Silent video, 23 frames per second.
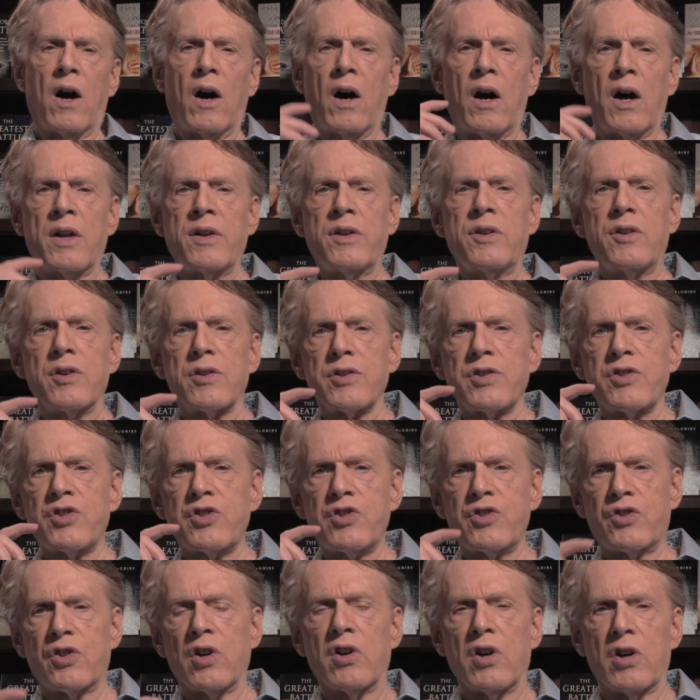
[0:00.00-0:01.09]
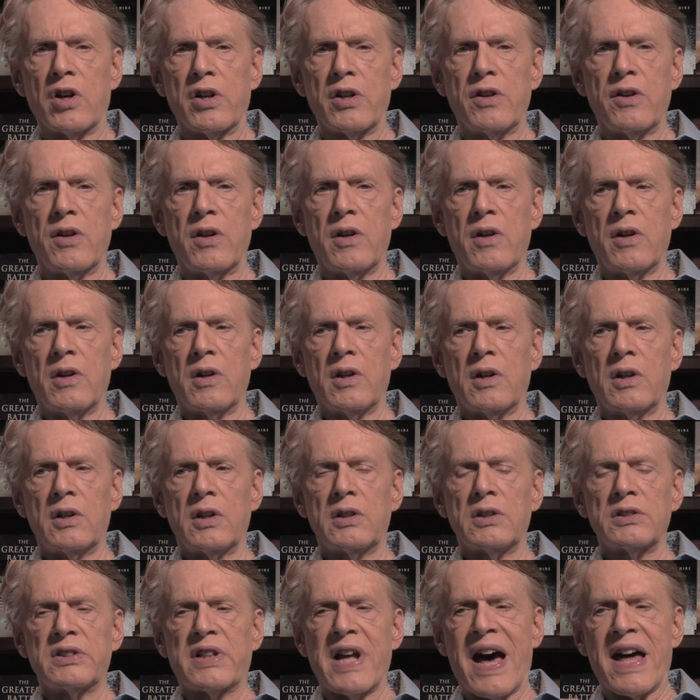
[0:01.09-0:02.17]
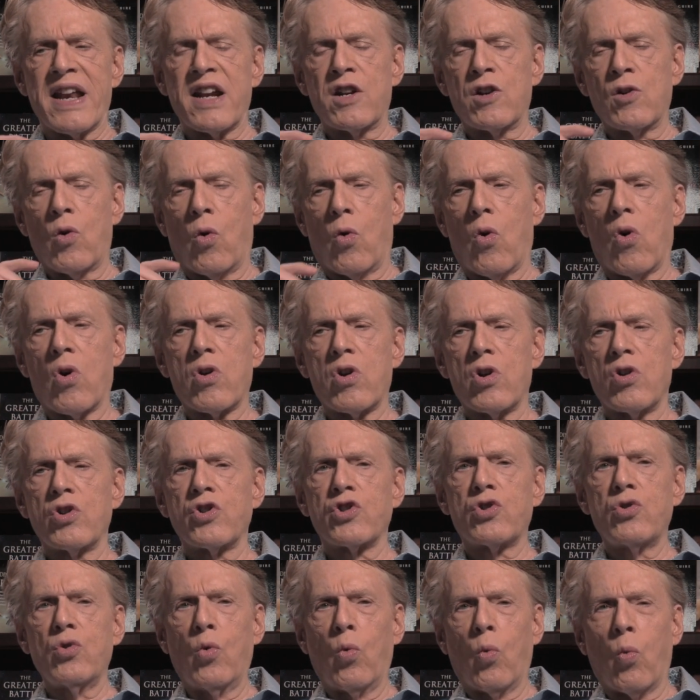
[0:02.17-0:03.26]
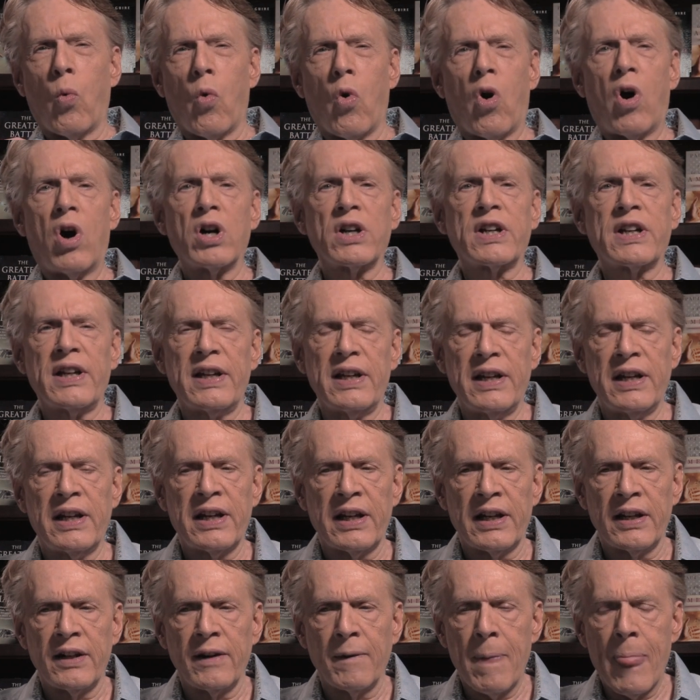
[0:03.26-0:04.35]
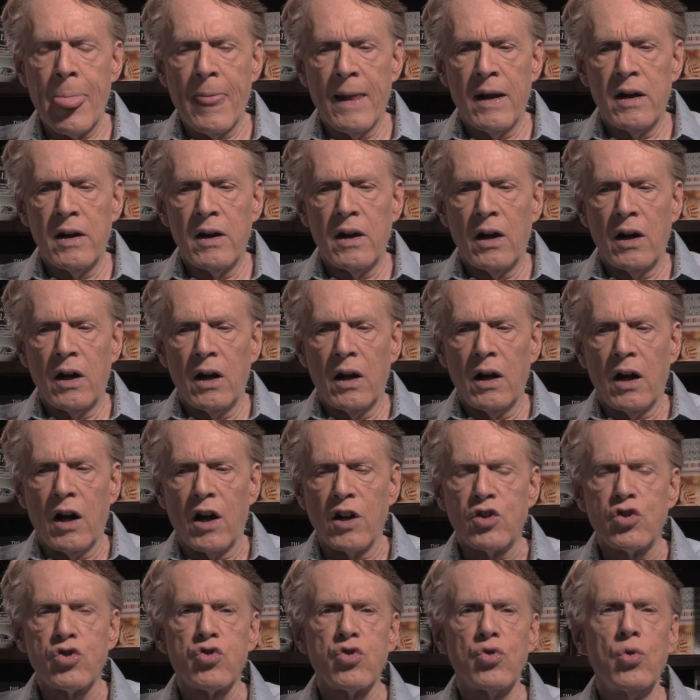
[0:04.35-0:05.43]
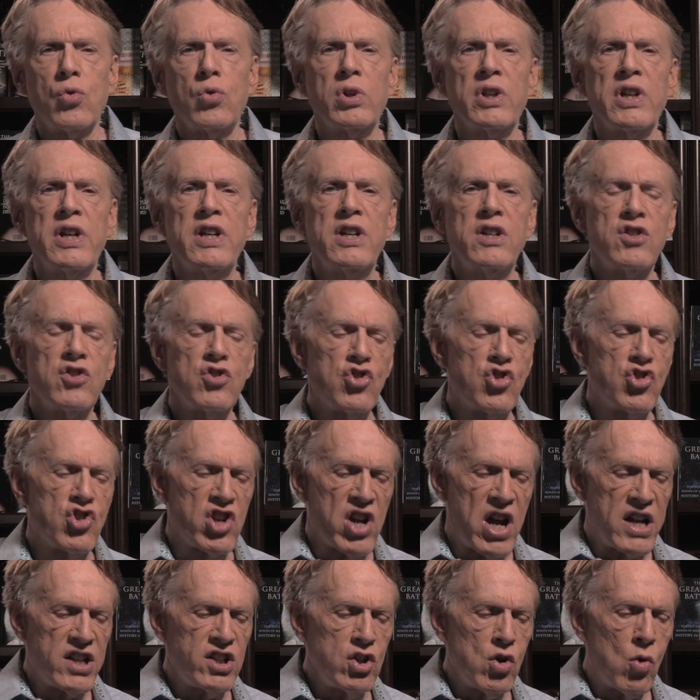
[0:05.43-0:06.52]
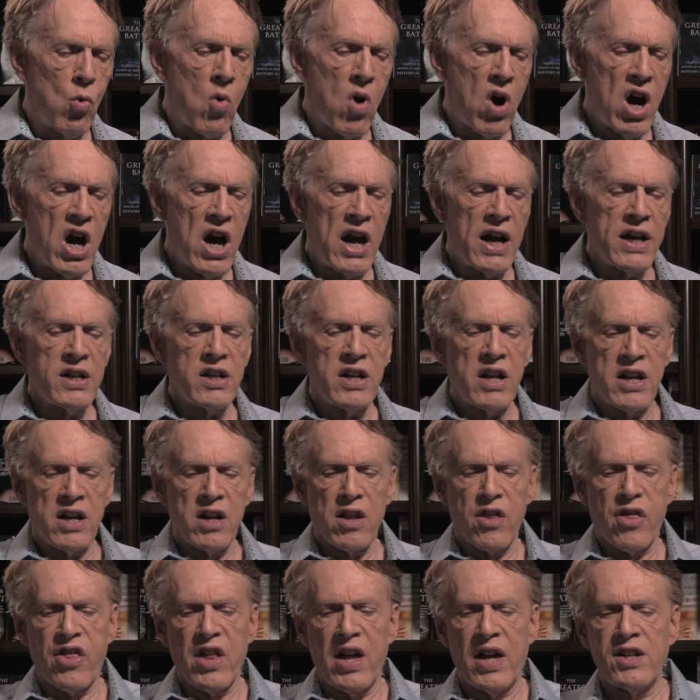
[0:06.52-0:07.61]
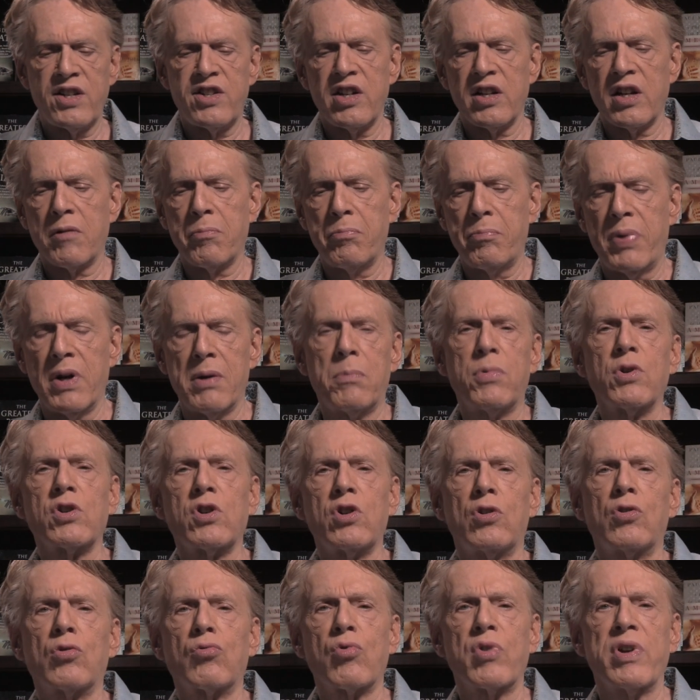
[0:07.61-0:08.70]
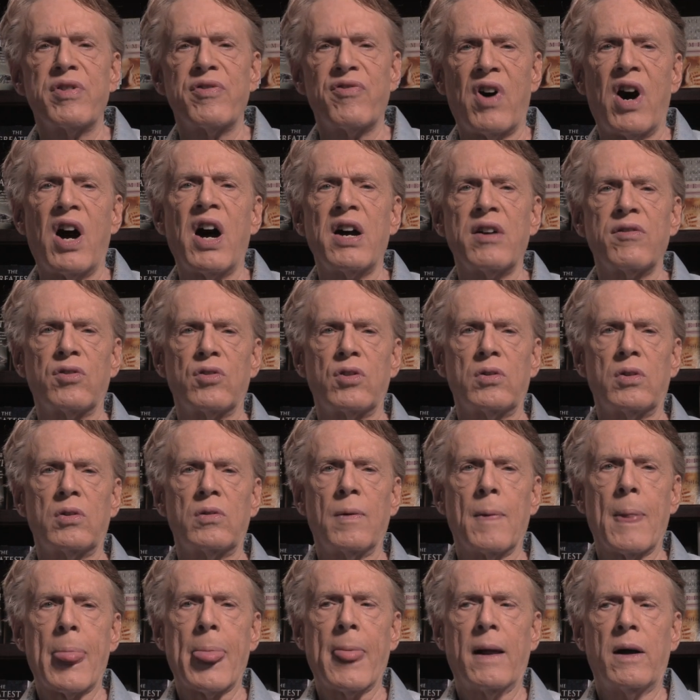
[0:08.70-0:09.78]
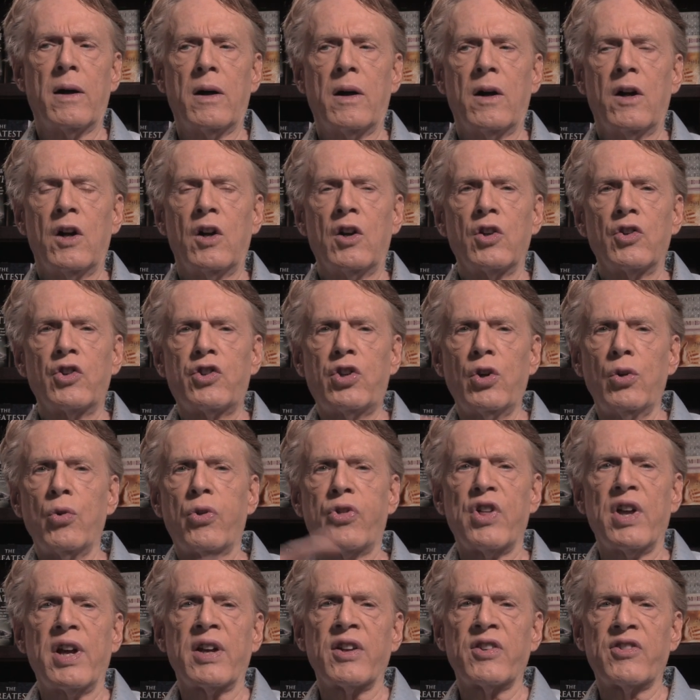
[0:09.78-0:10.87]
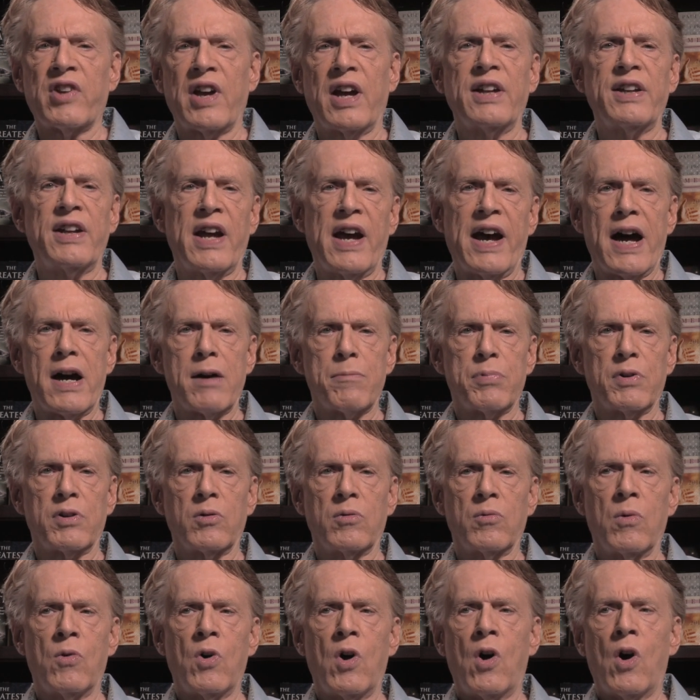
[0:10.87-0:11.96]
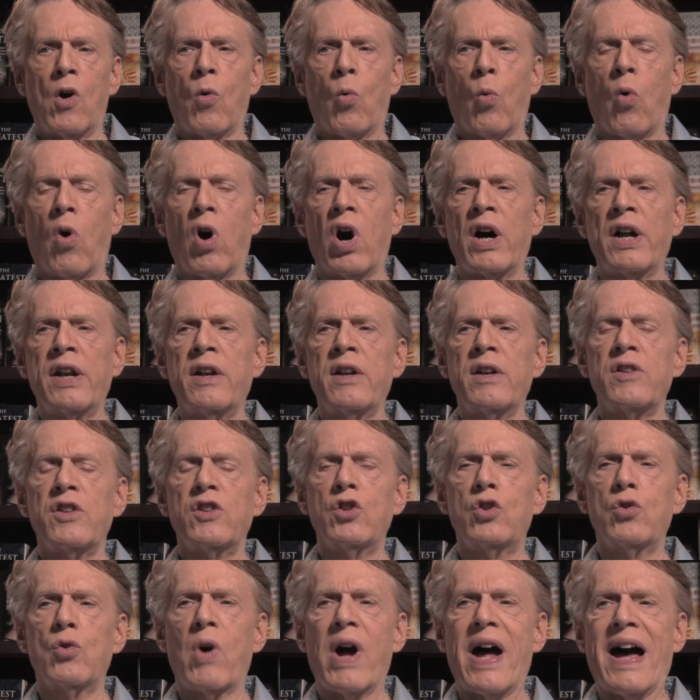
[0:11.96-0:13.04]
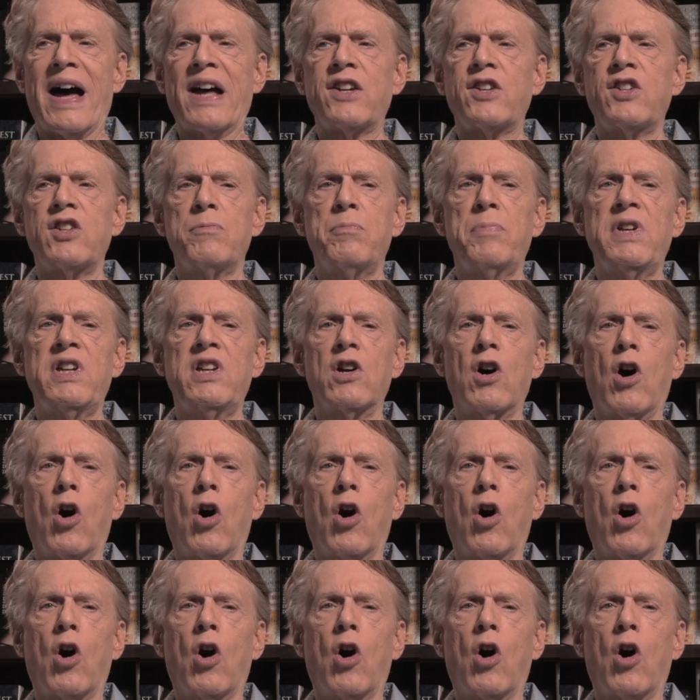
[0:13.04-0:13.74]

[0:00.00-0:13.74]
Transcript: understood that in order to walk in a truly genuine and authentic biblical revival, 2 things had to happen. One, you had to be